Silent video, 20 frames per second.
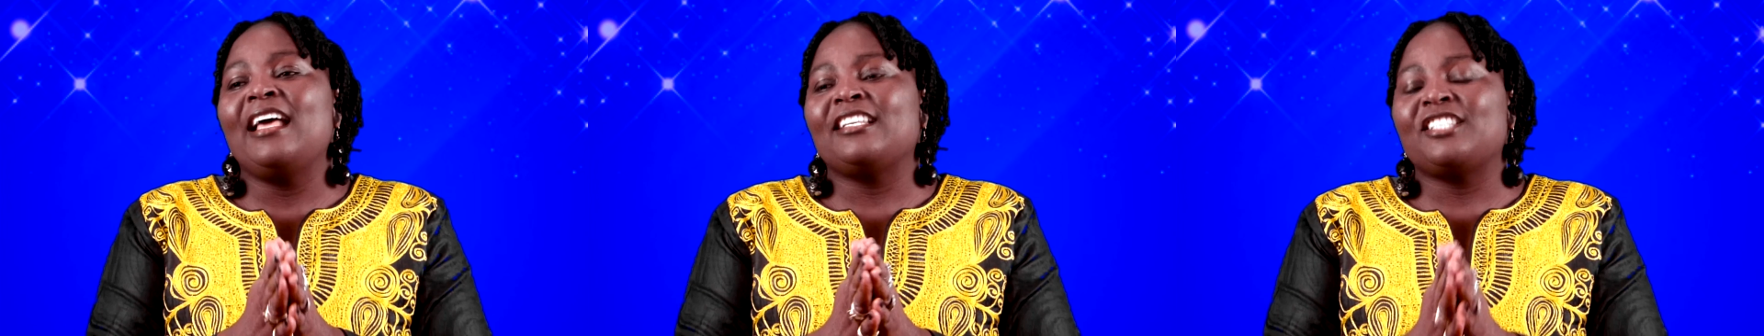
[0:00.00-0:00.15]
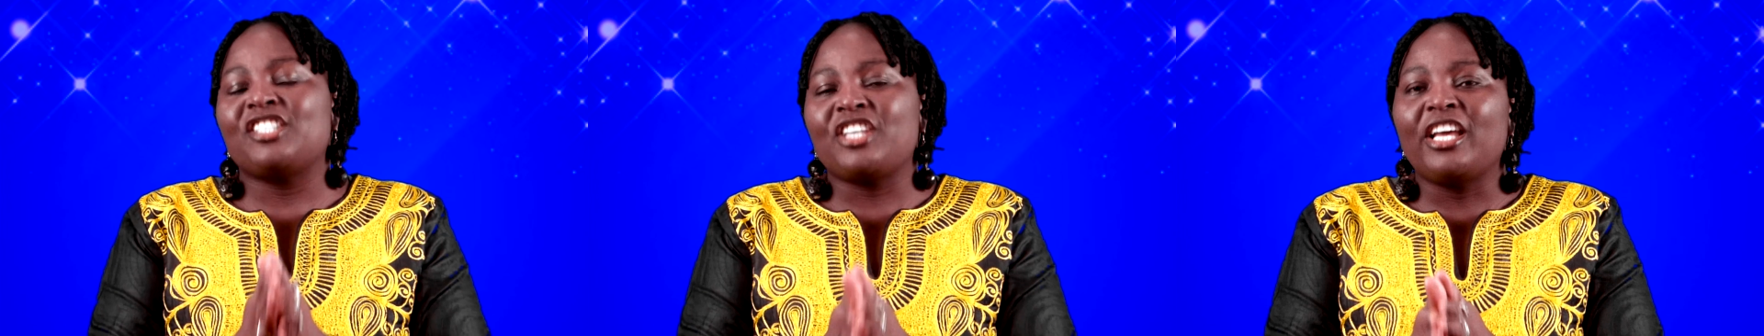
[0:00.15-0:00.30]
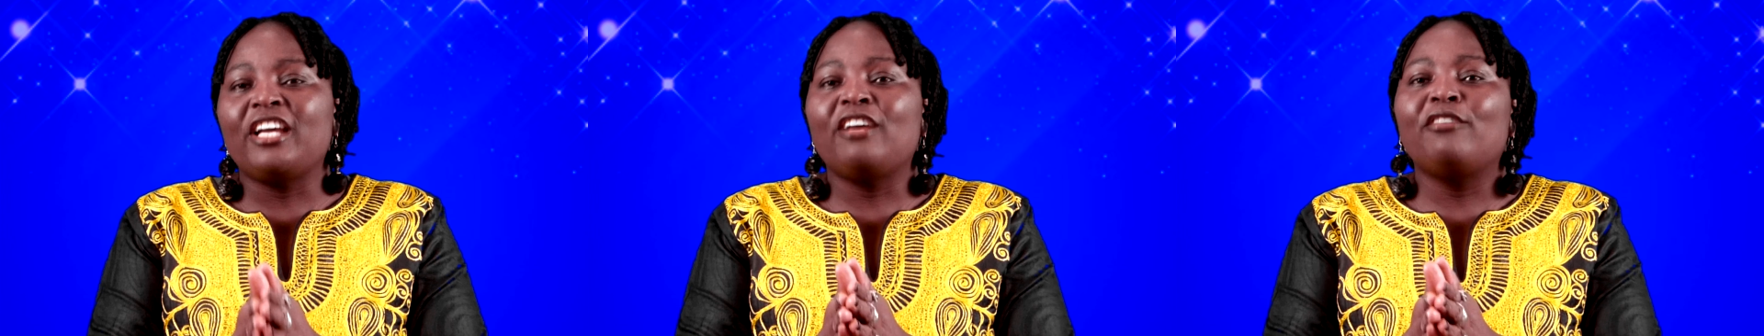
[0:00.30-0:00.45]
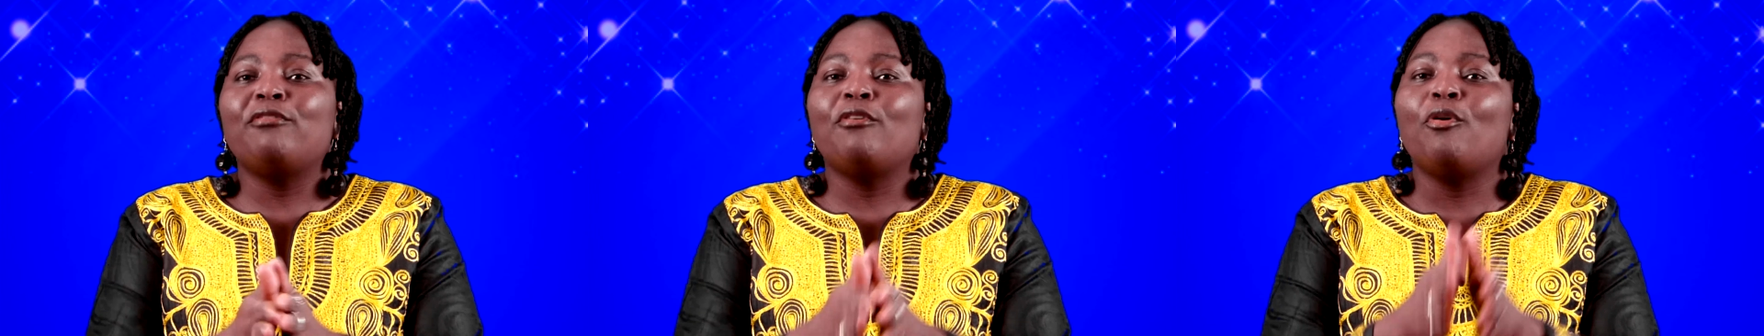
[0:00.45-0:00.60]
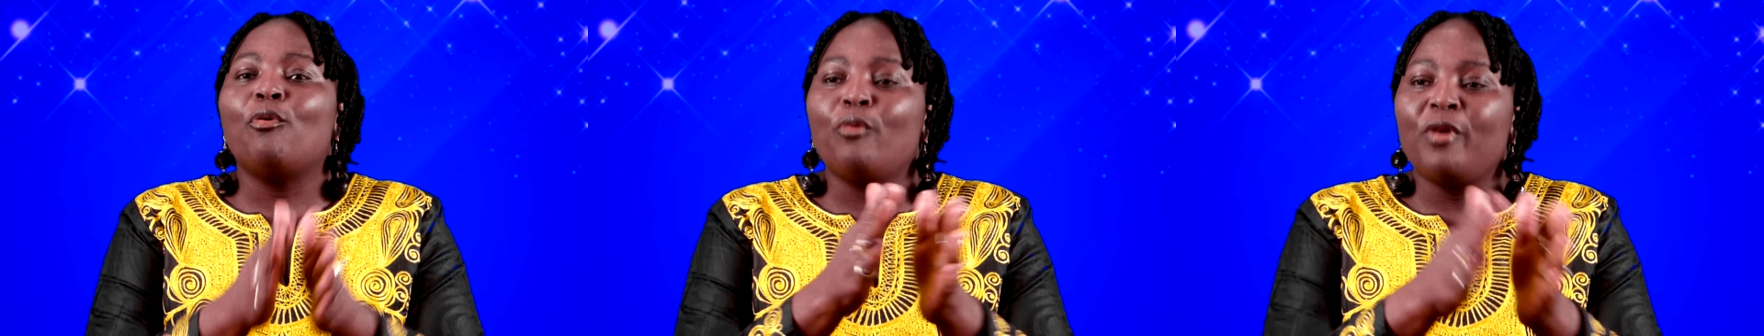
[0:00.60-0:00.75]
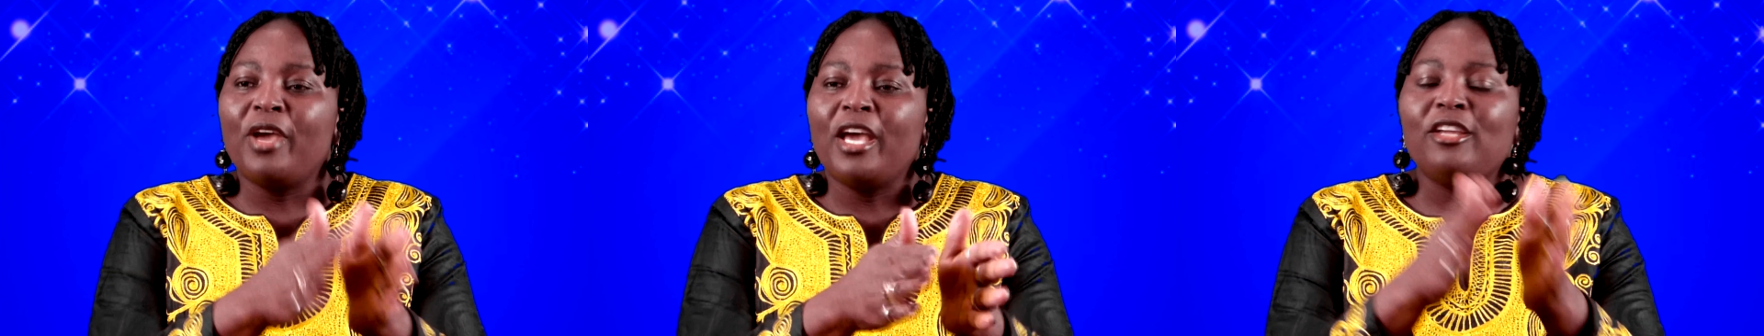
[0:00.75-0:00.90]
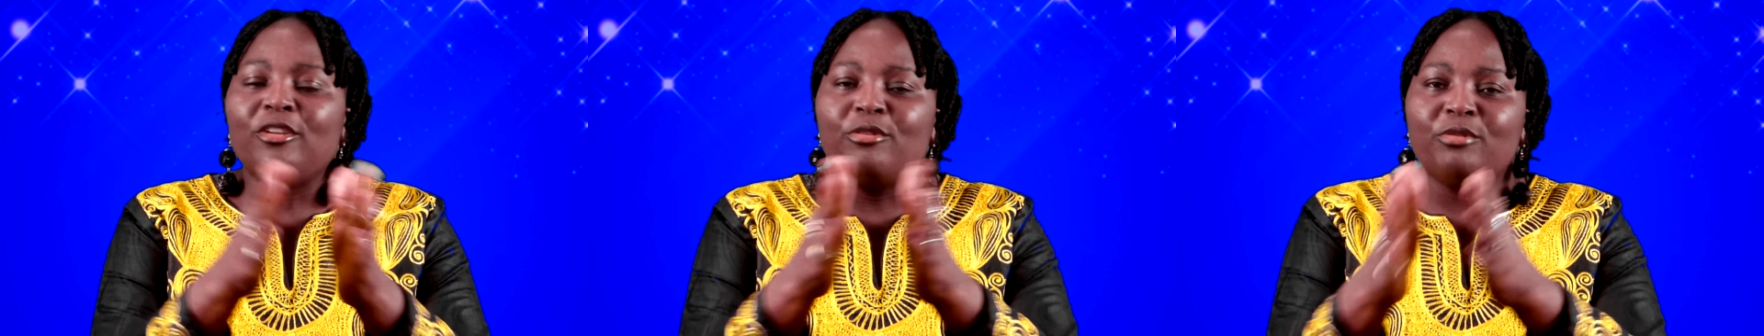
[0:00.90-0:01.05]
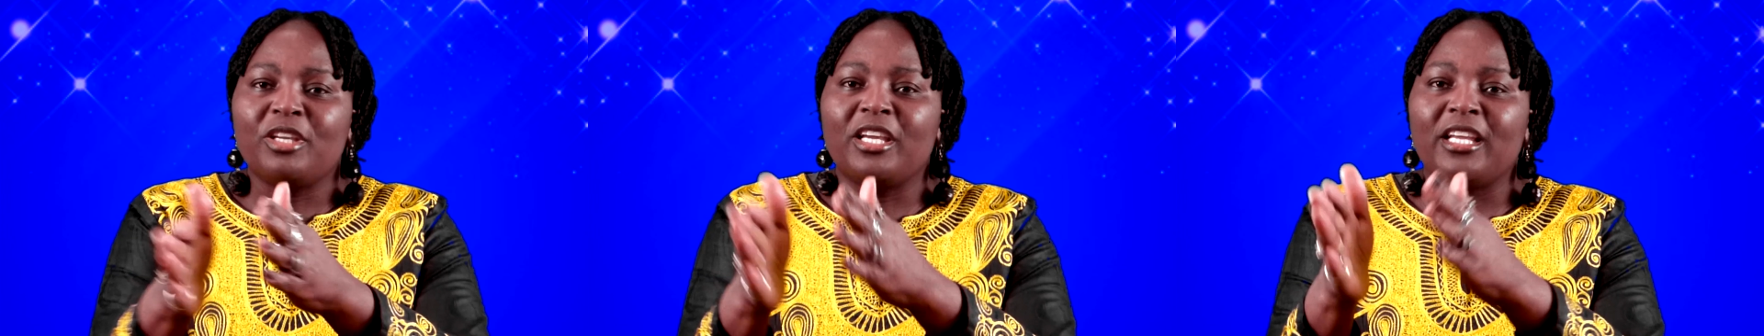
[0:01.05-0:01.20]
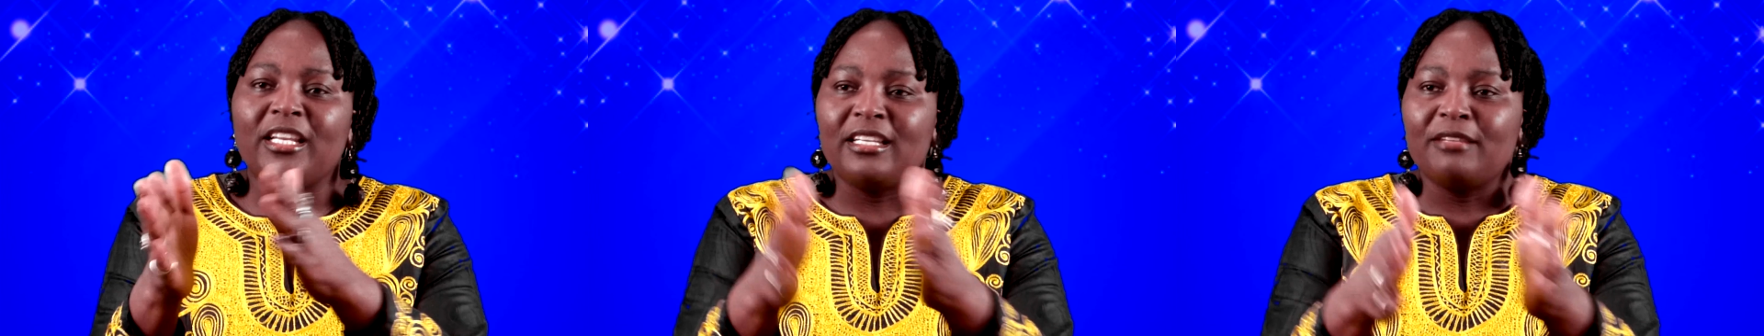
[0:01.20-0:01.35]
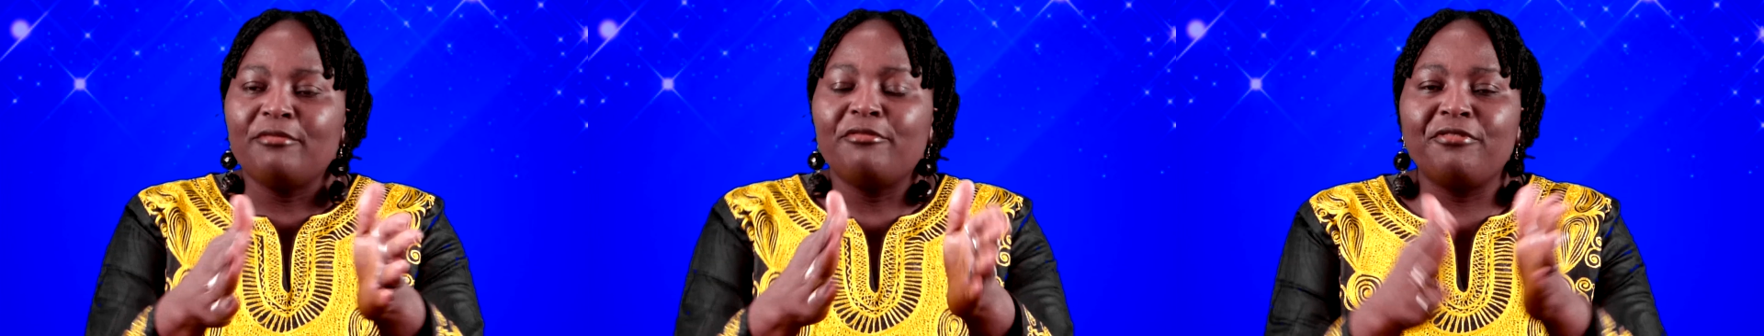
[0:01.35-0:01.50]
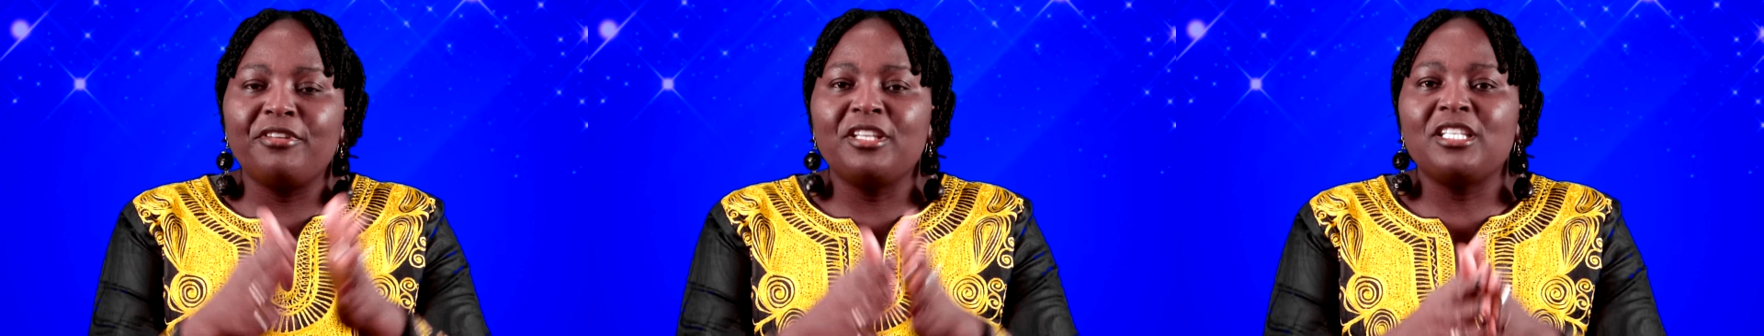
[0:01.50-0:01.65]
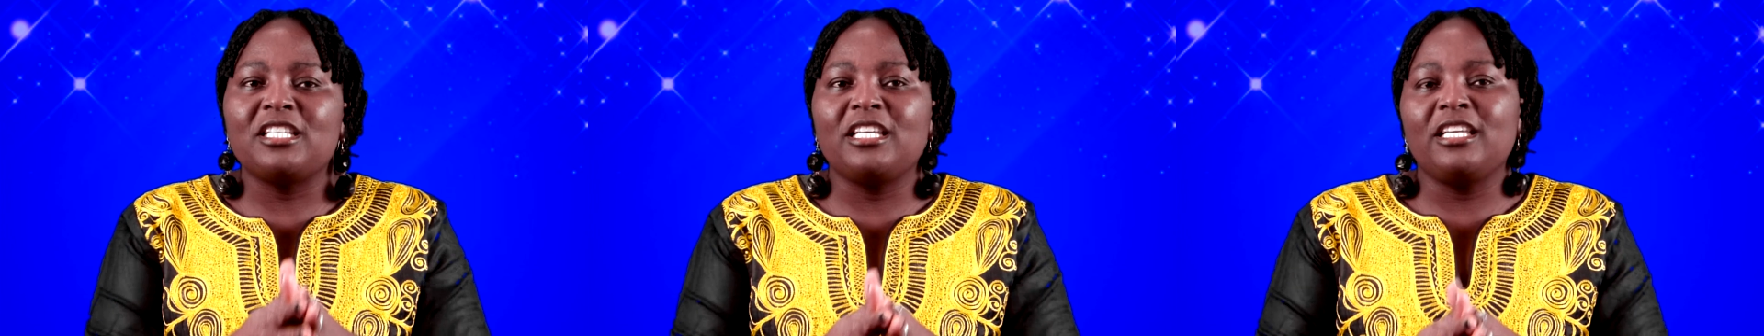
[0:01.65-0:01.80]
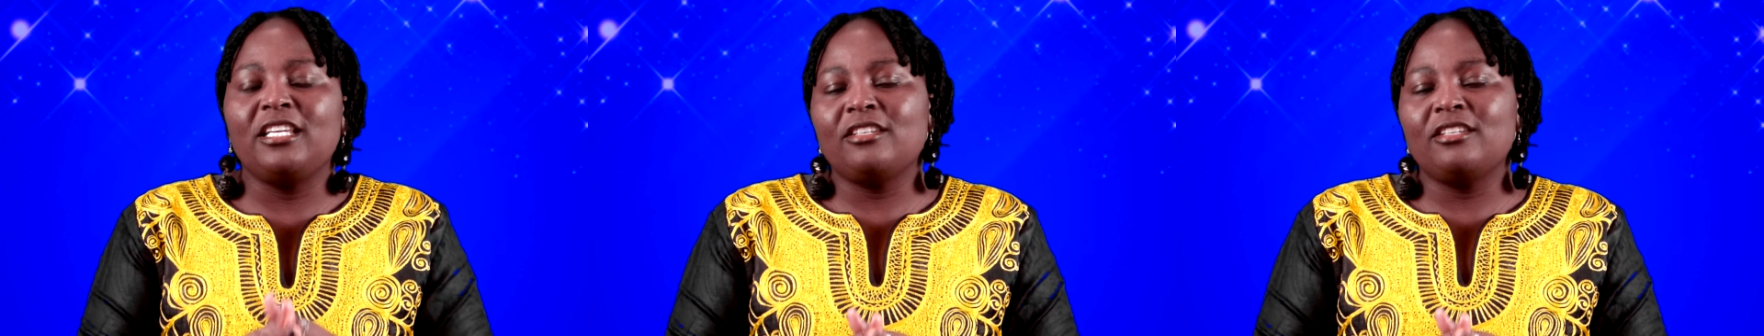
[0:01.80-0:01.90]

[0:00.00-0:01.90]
check for where you can fit